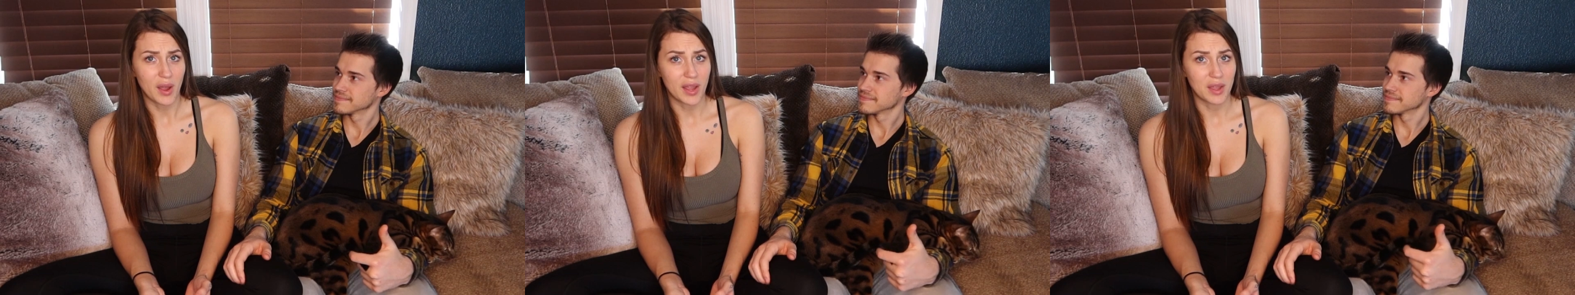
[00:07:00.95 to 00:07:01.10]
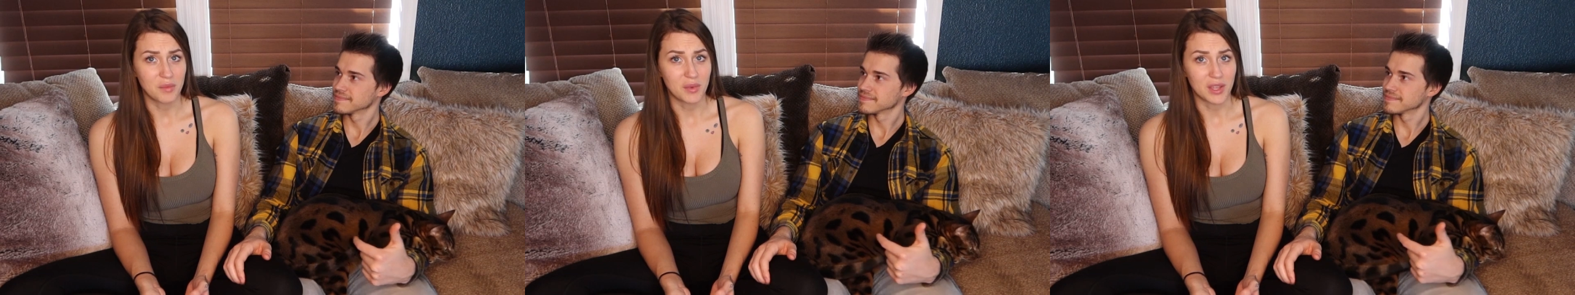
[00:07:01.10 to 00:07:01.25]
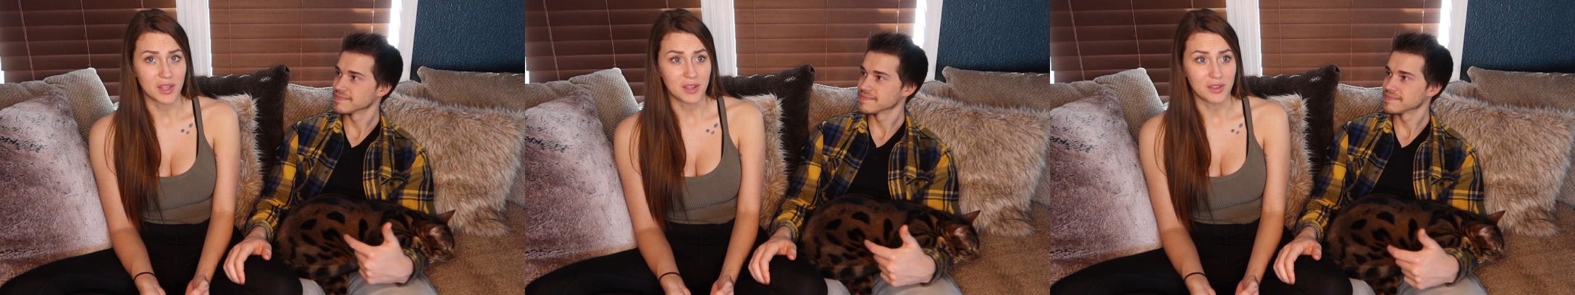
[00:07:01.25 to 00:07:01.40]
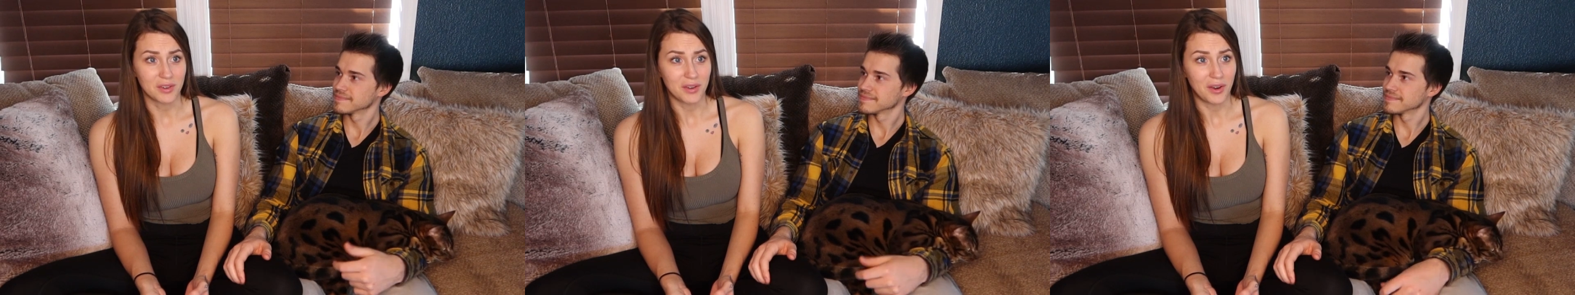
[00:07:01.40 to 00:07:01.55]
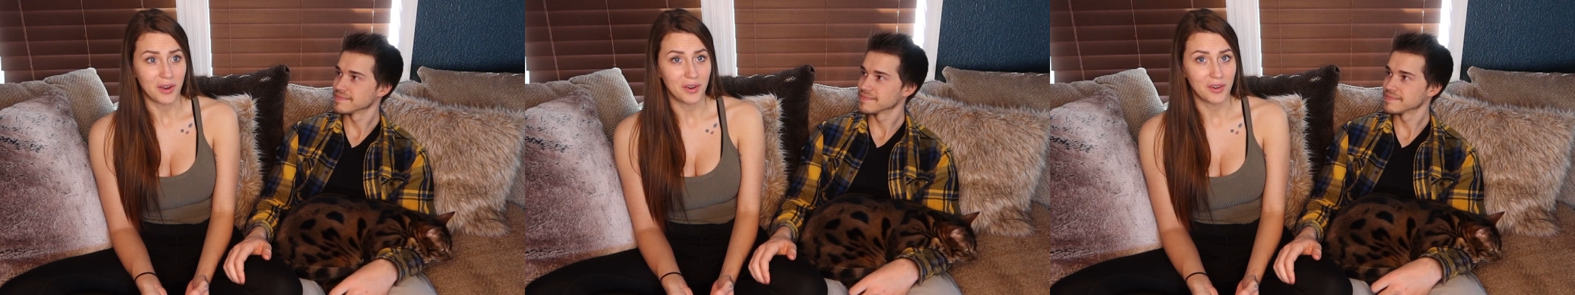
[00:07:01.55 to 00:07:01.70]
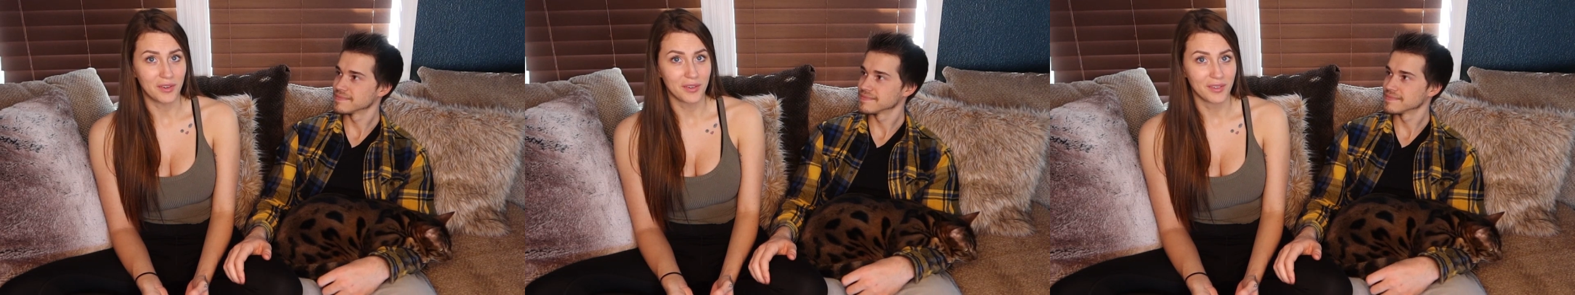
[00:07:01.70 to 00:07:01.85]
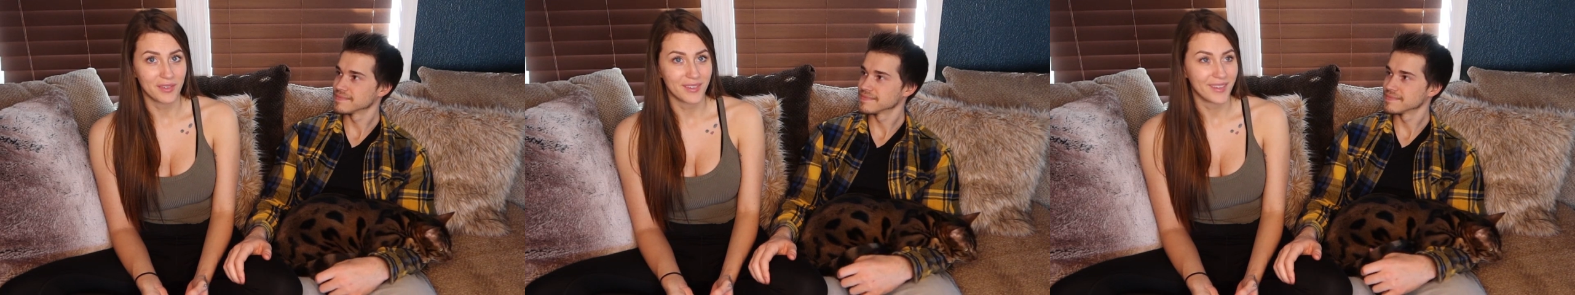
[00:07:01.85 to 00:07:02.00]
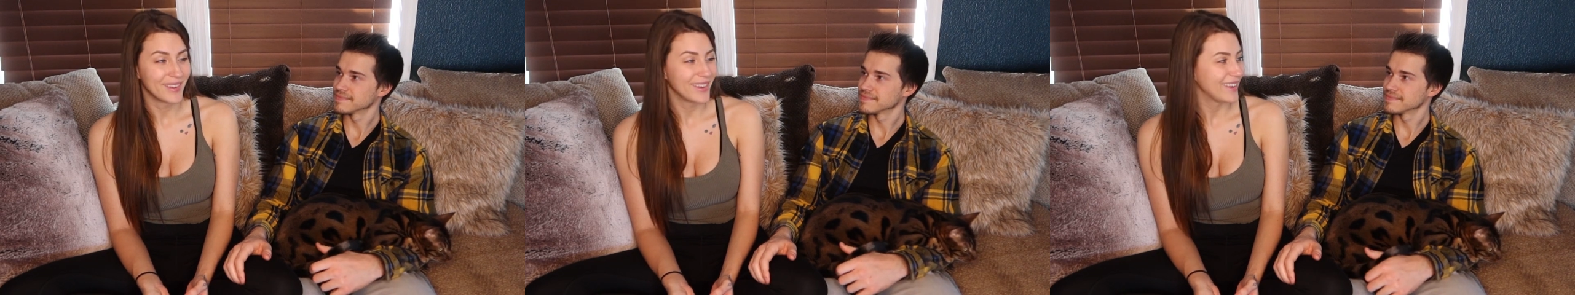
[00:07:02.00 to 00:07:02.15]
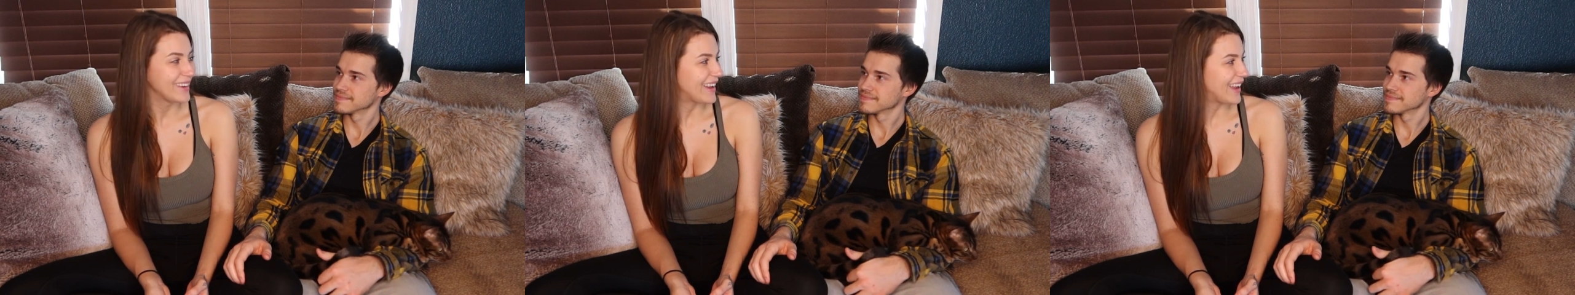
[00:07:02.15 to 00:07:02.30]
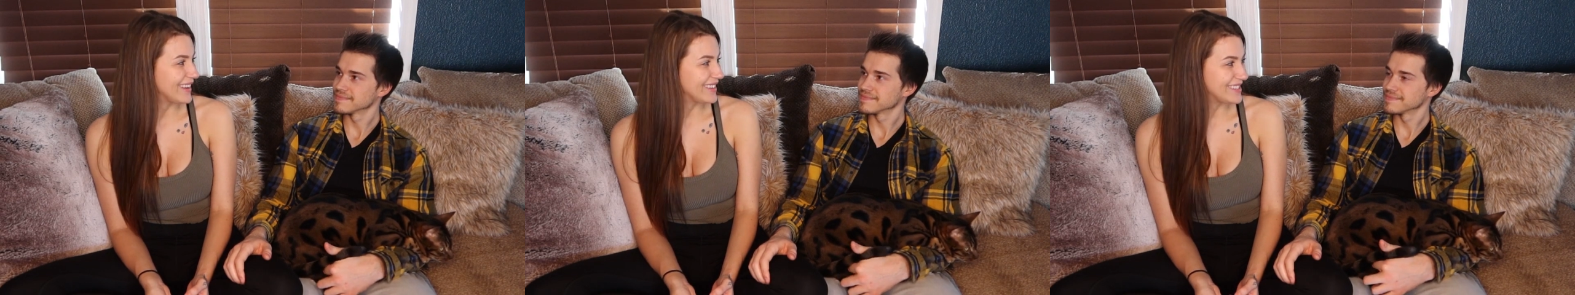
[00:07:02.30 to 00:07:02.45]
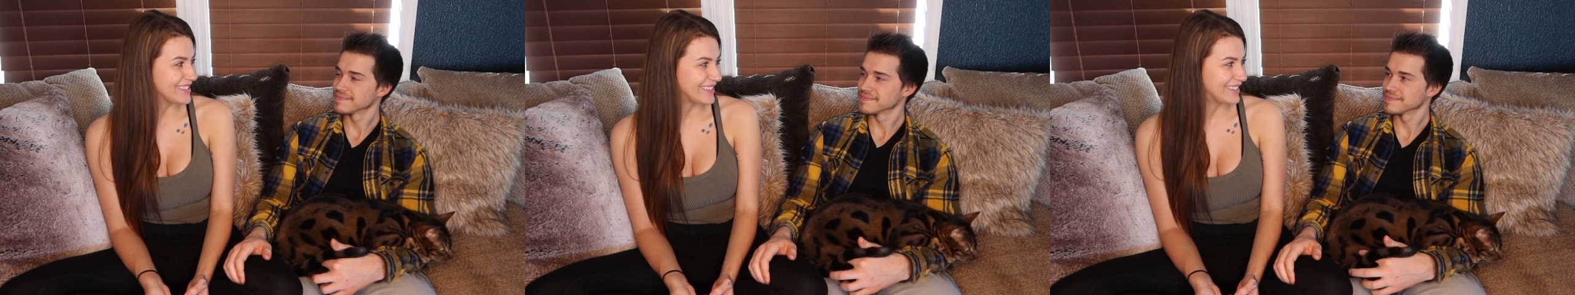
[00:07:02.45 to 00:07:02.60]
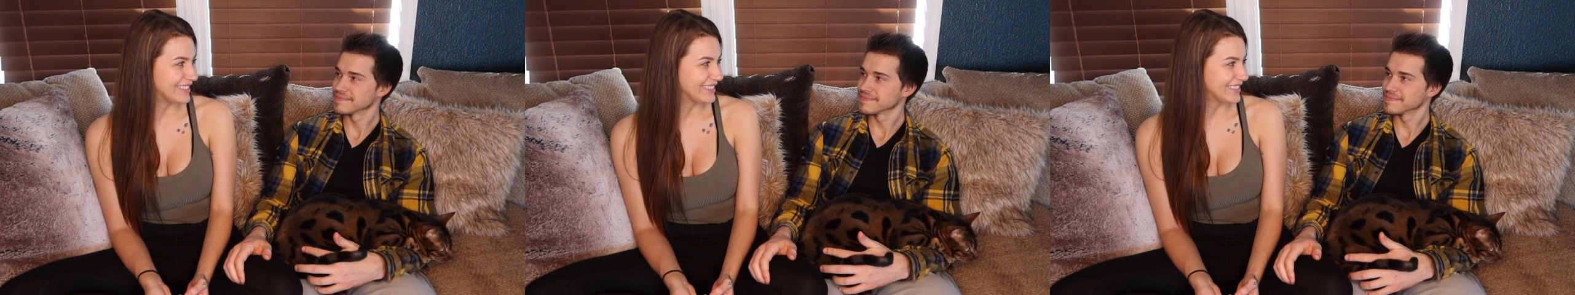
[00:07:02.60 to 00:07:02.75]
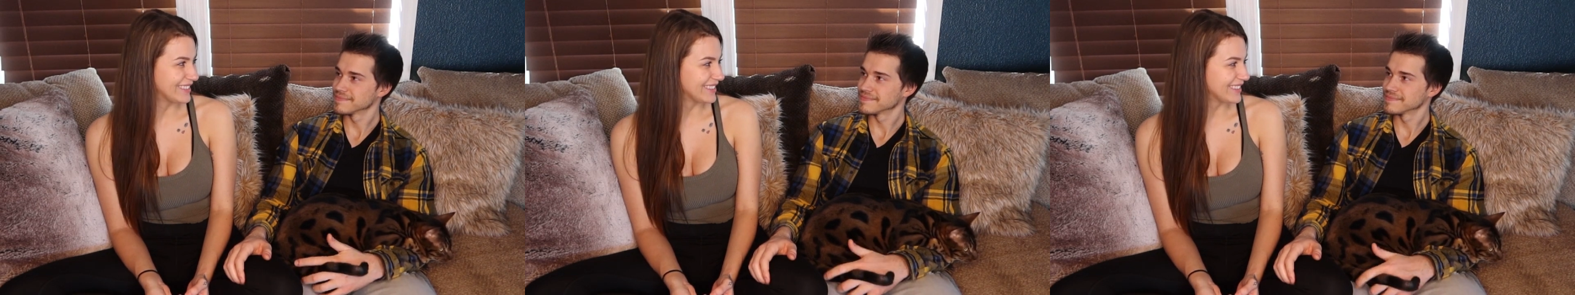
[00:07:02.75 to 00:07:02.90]
Speaker 1: by me, you know. And I
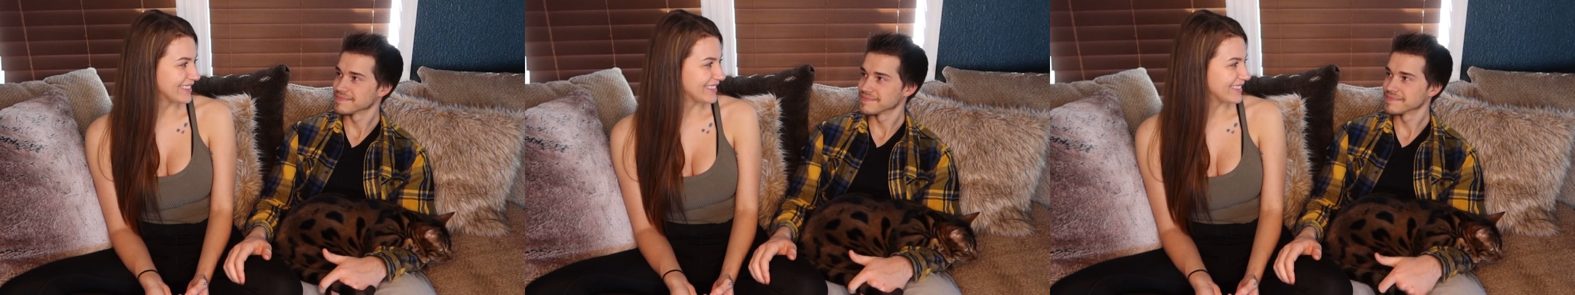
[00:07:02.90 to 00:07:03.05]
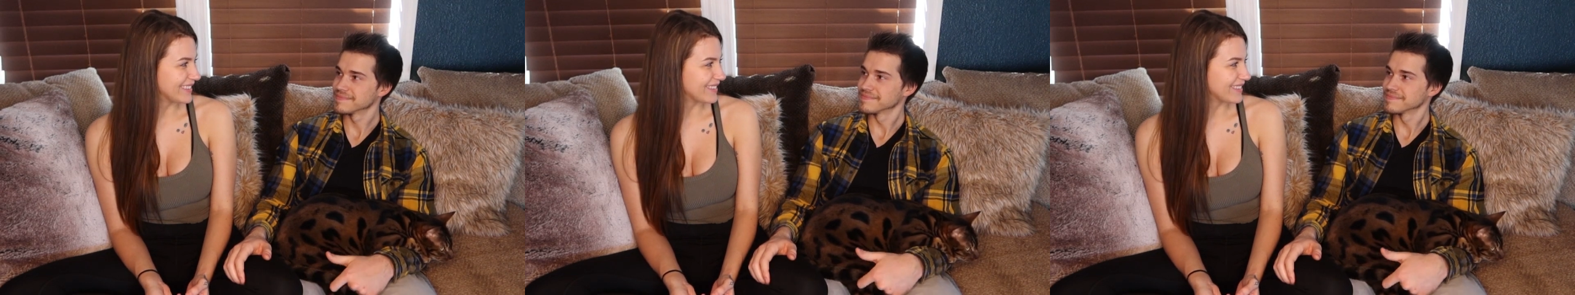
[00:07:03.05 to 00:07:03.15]
didn't.